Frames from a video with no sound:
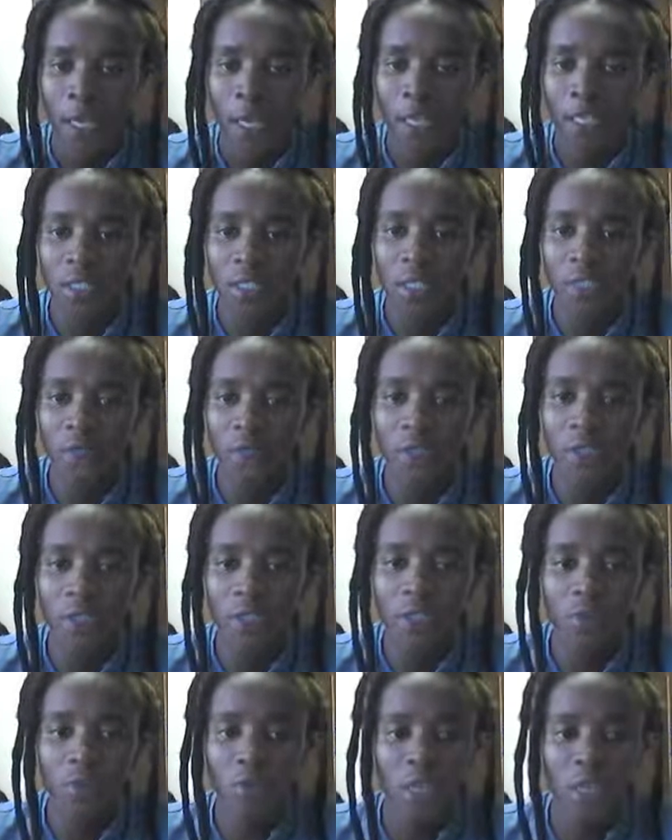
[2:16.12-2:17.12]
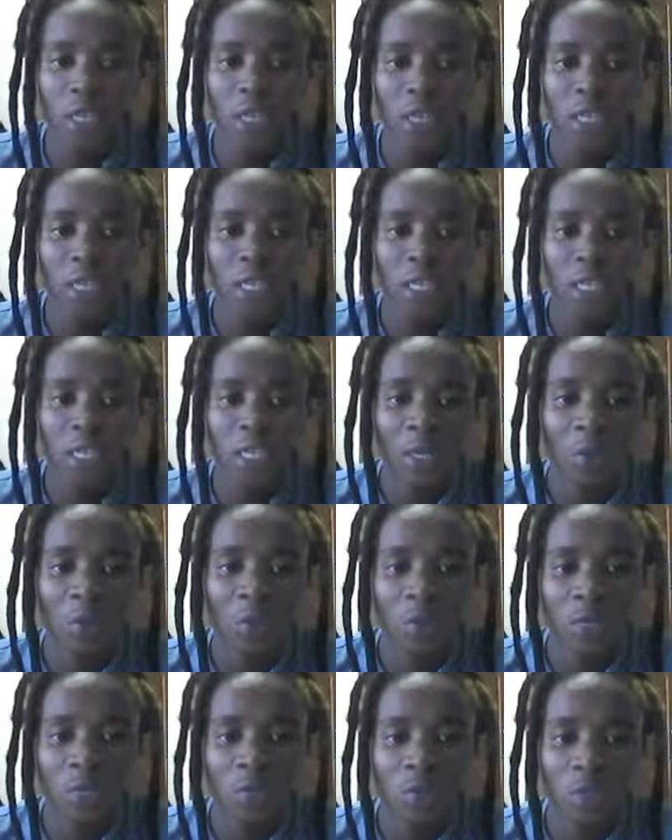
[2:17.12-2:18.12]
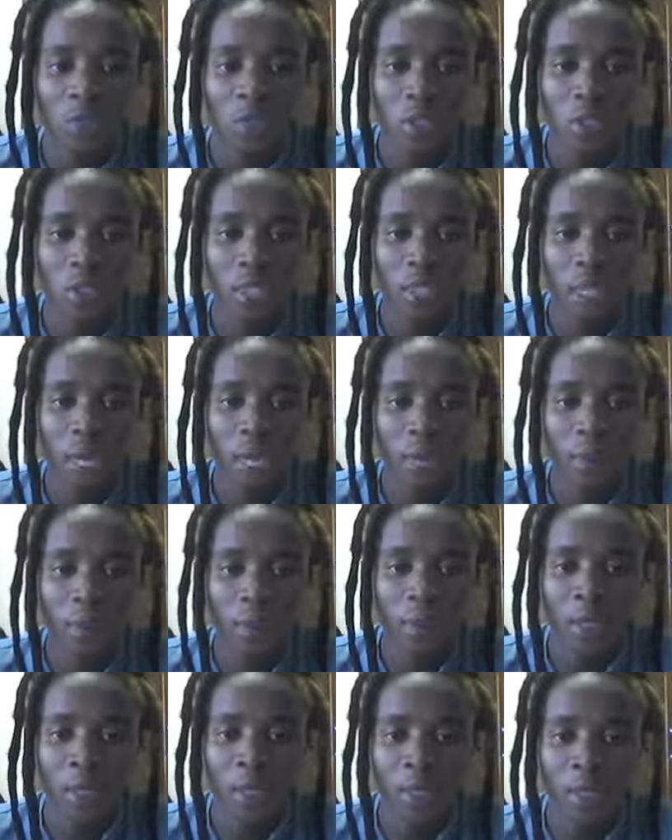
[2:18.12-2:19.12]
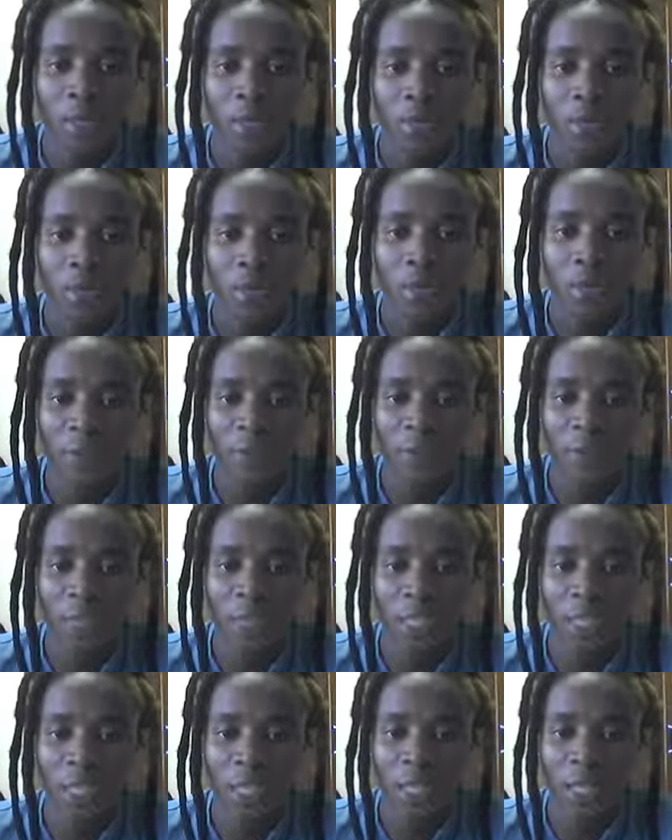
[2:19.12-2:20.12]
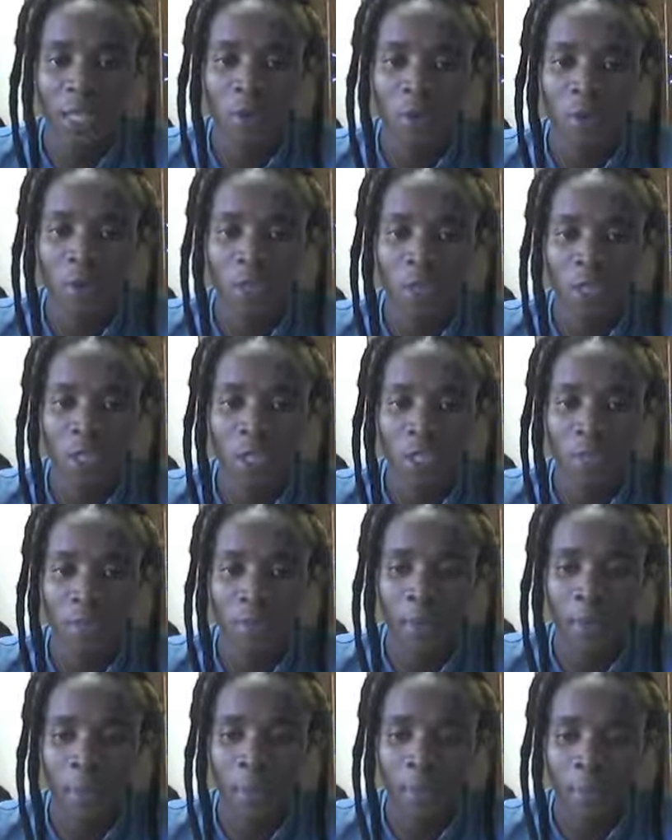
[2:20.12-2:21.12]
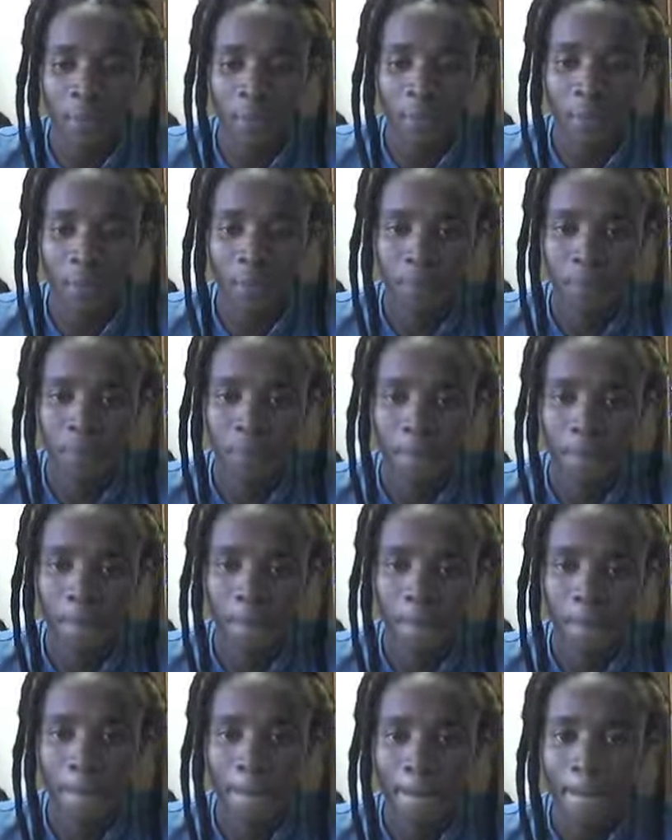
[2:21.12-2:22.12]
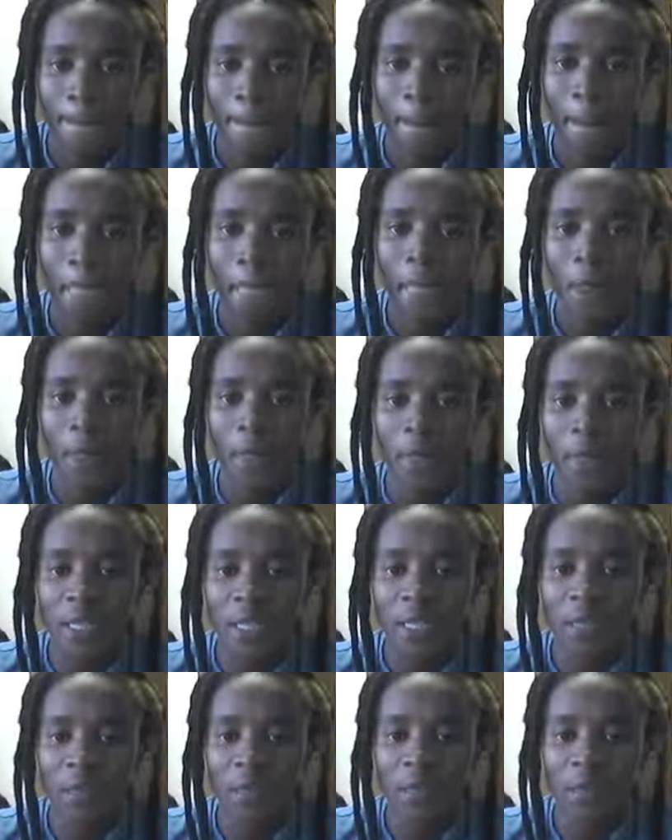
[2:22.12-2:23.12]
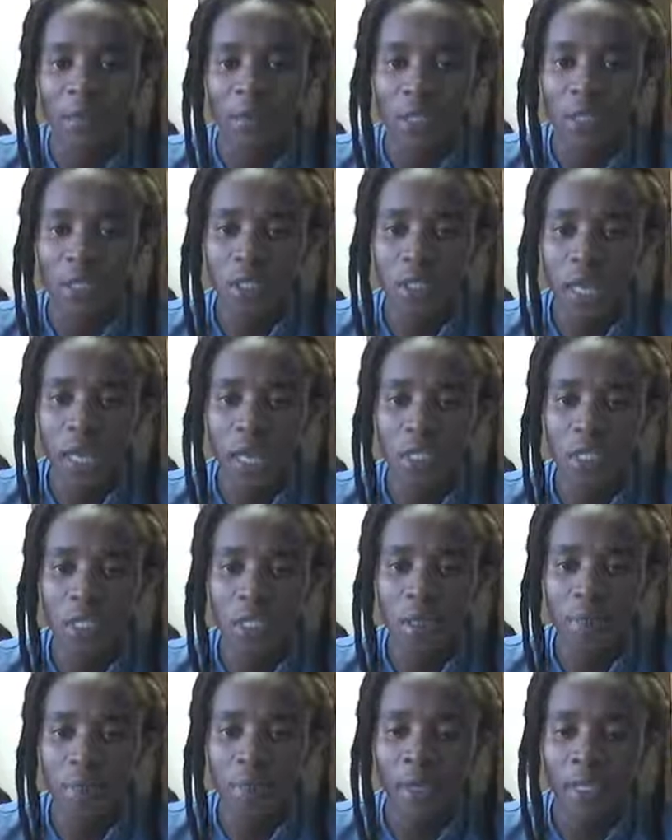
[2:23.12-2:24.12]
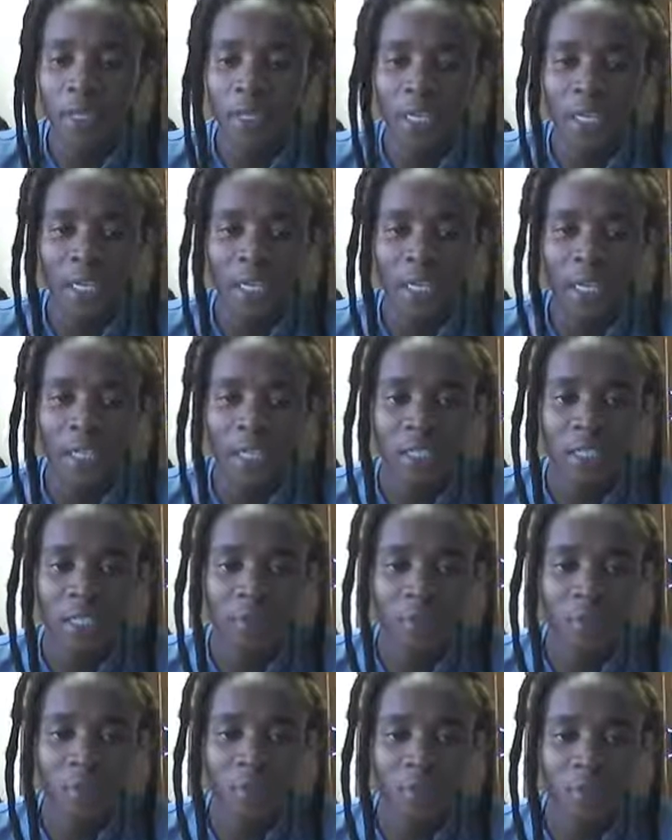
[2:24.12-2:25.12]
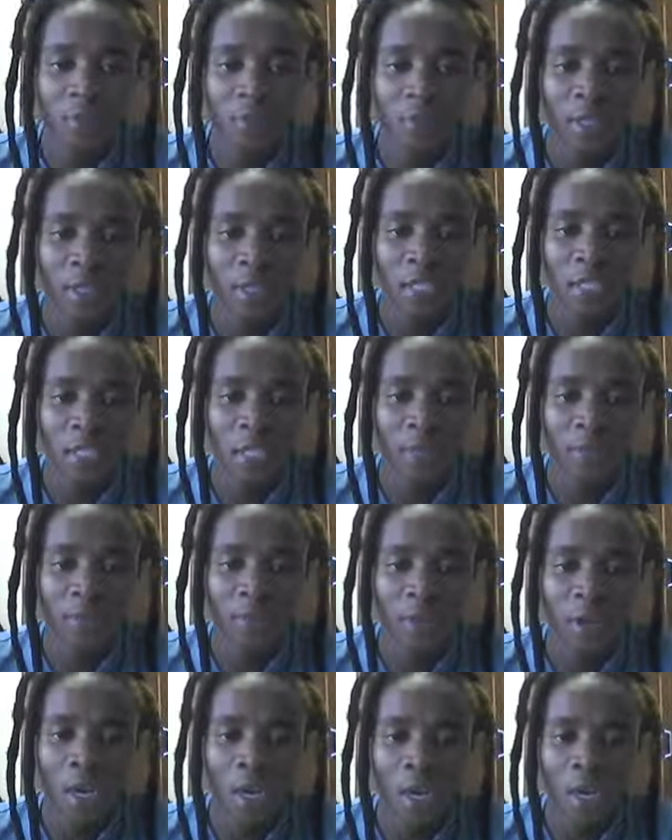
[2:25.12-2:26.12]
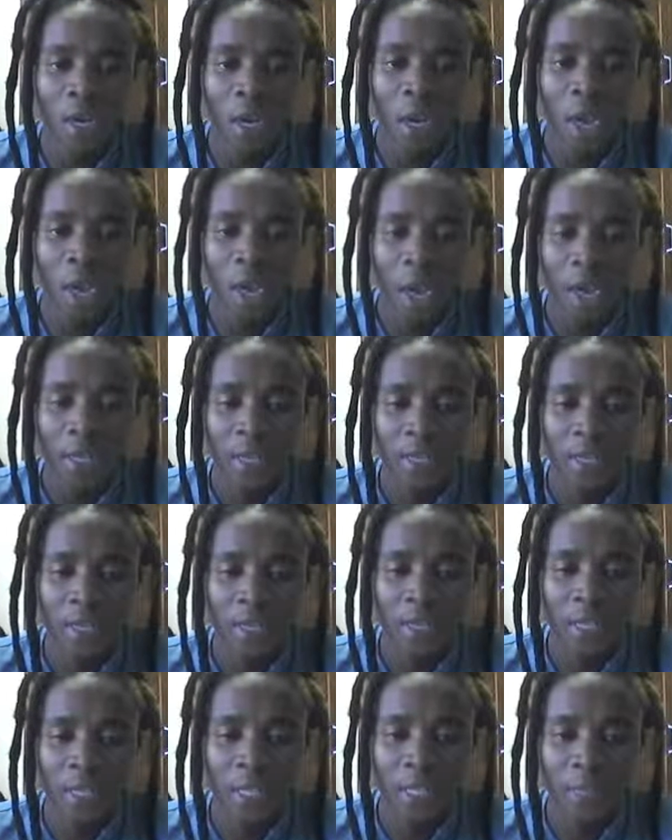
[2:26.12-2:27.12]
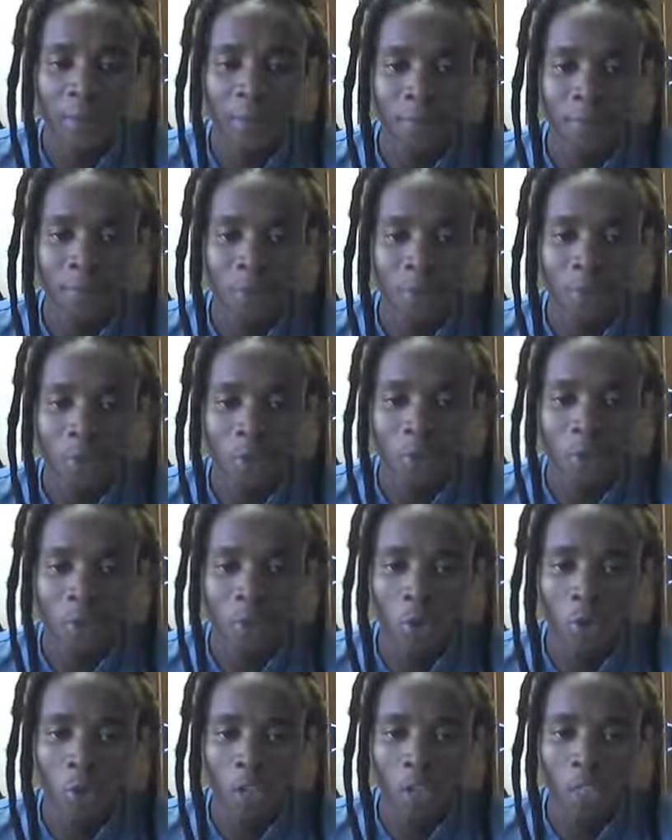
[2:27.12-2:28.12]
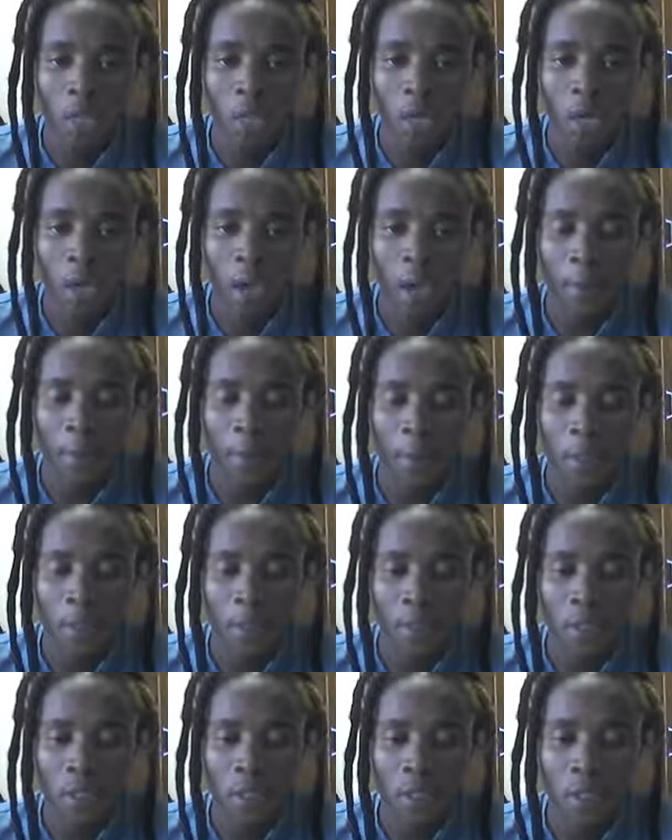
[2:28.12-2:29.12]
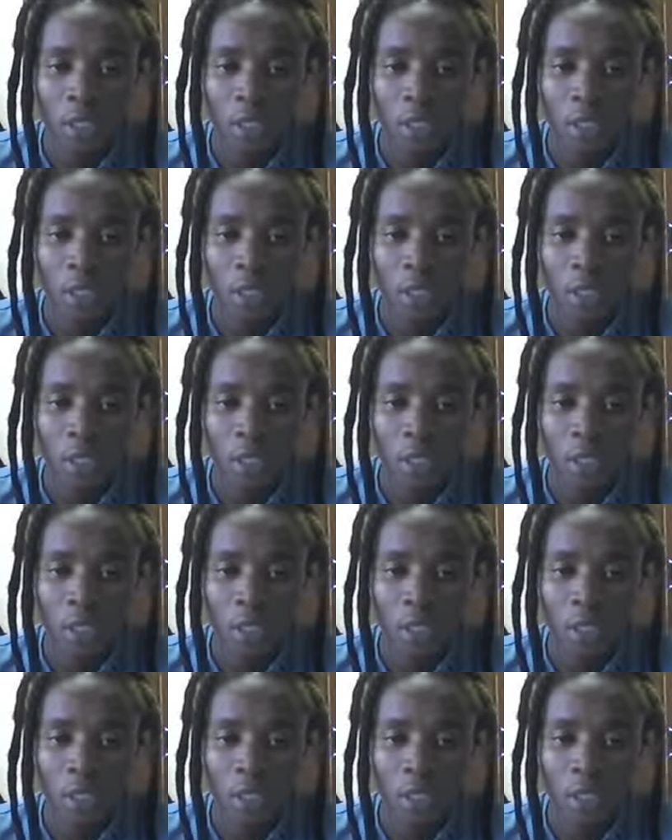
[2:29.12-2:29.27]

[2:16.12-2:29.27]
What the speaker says: It is difficult to say exactly when Tsotsital appeared on South Africa's linguist map, but the famous anti-apartheid activist Father Trevor Huddleston talks about